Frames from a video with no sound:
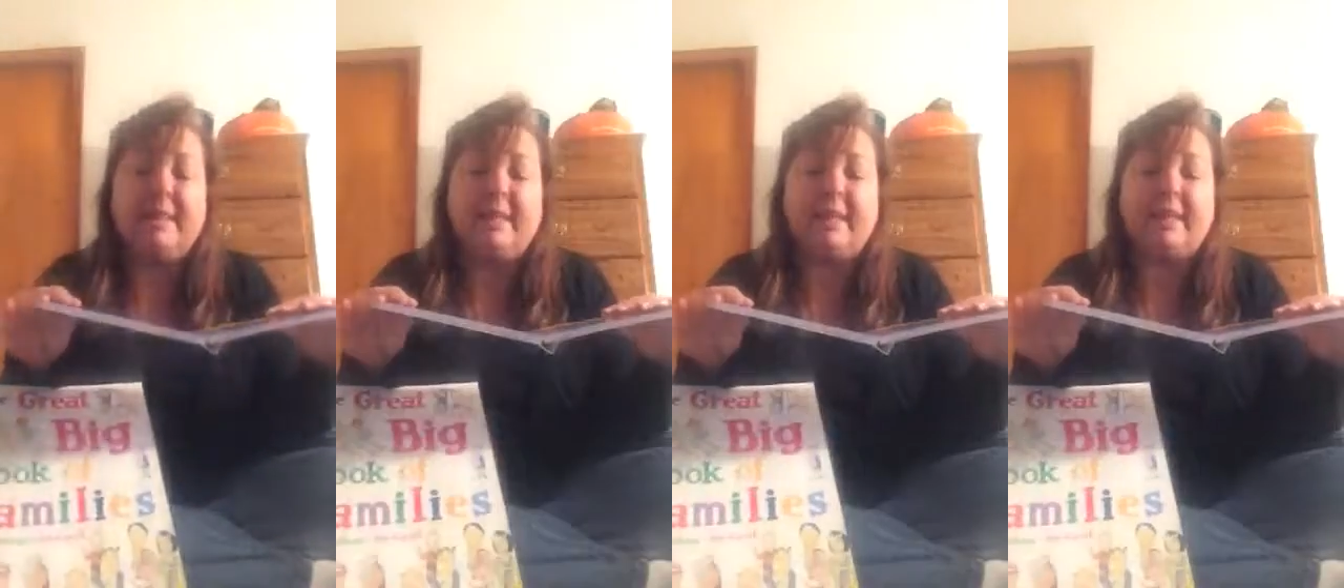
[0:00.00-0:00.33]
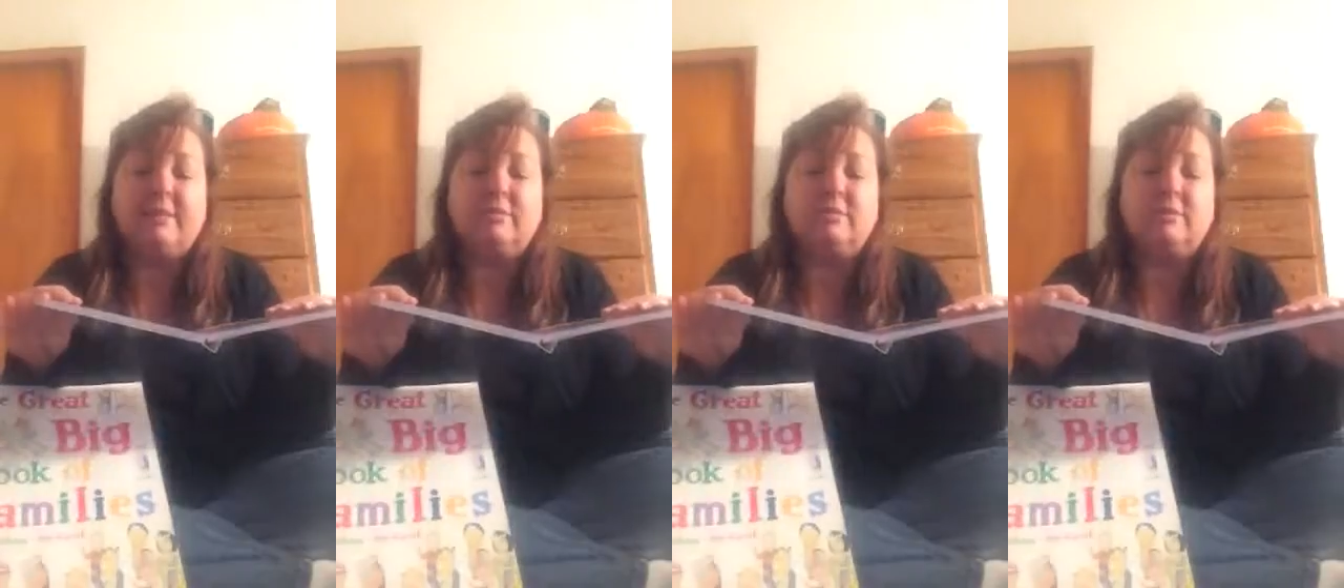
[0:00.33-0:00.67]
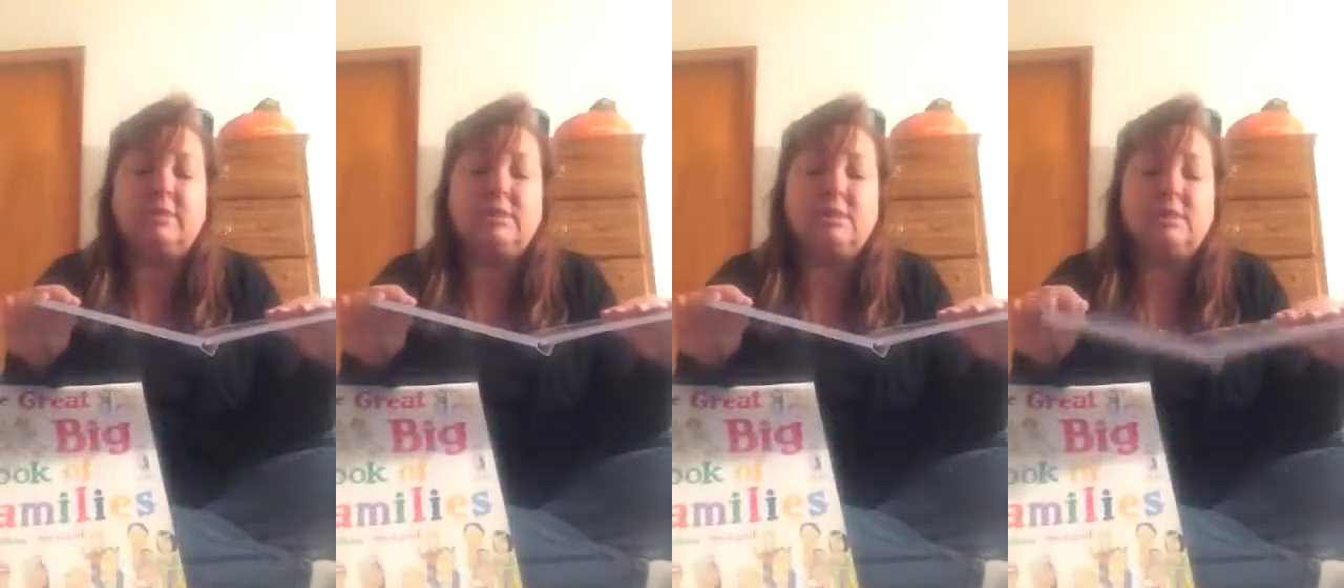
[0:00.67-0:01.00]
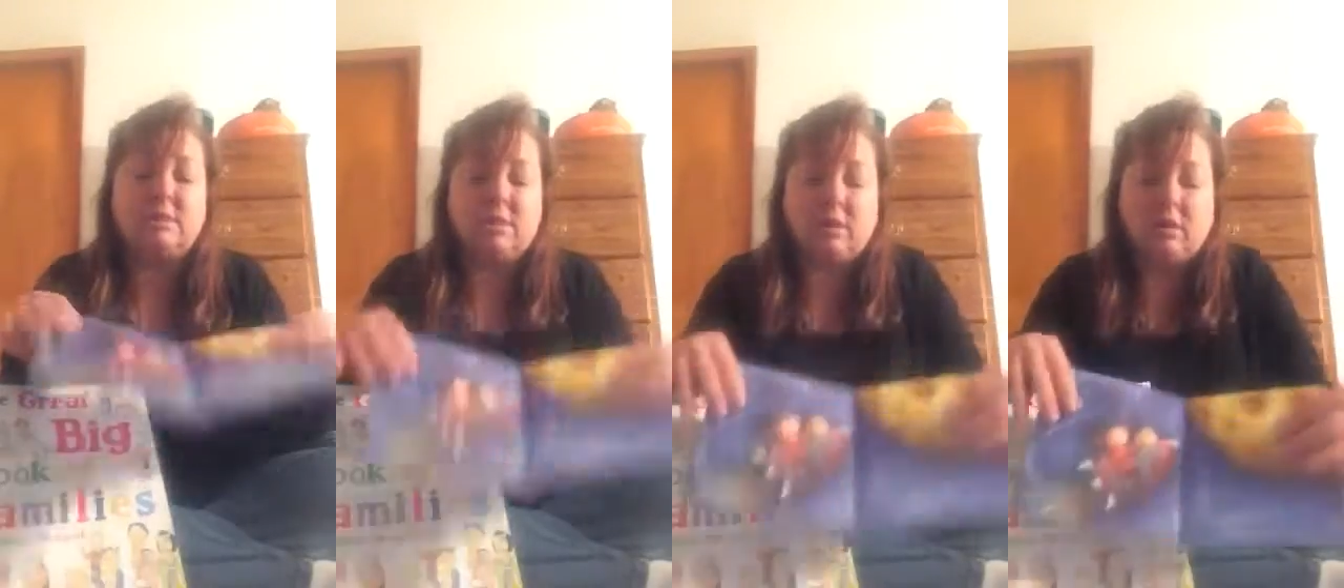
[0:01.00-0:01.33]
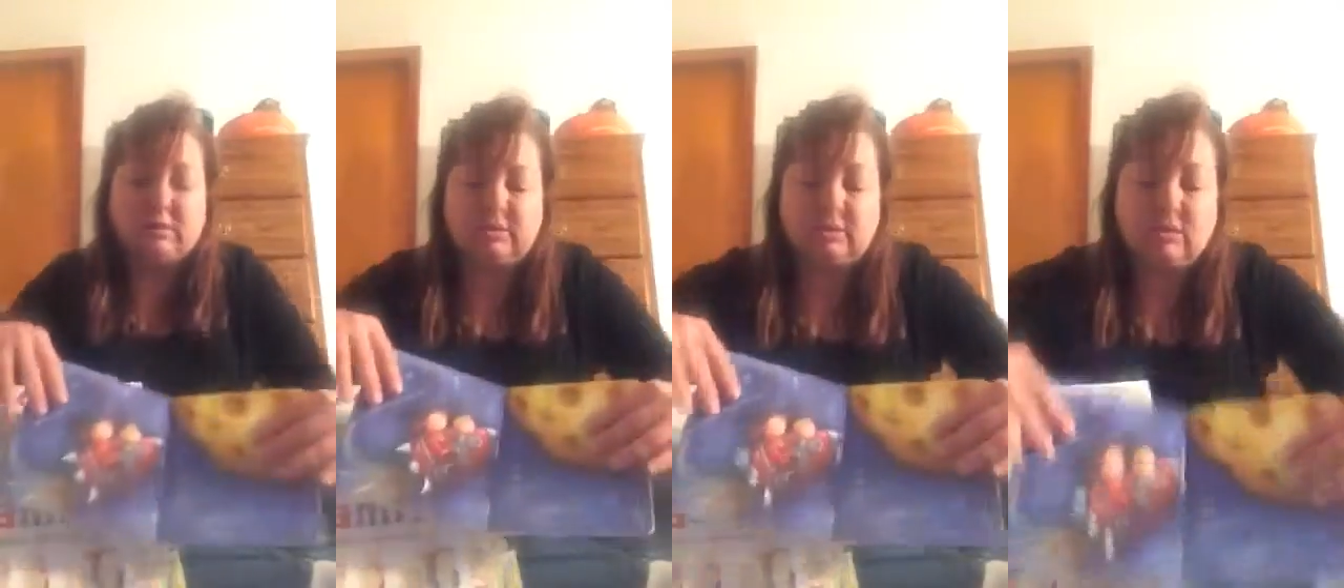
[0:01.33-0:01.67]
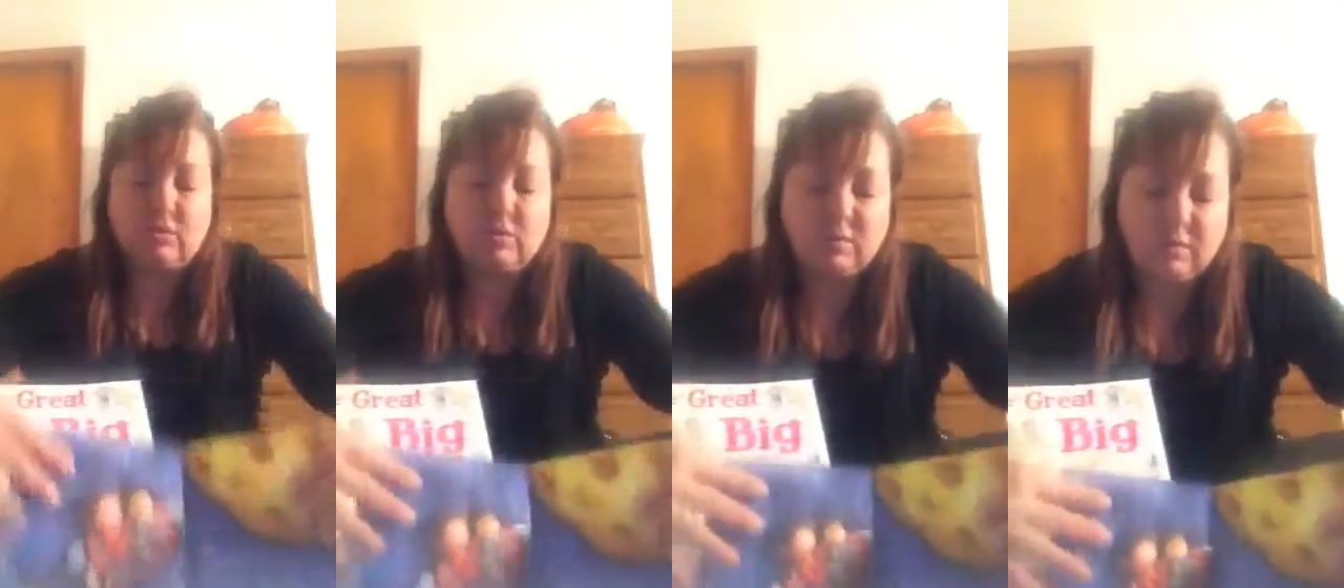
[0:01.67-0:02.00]
then I could
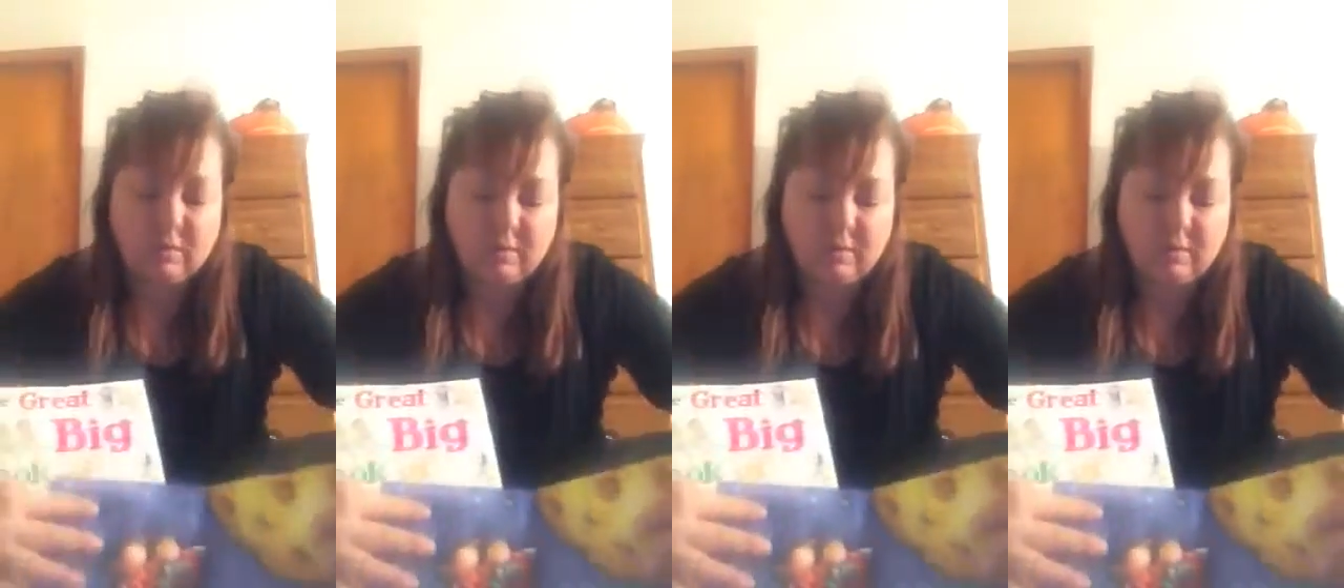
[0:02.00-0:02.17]
also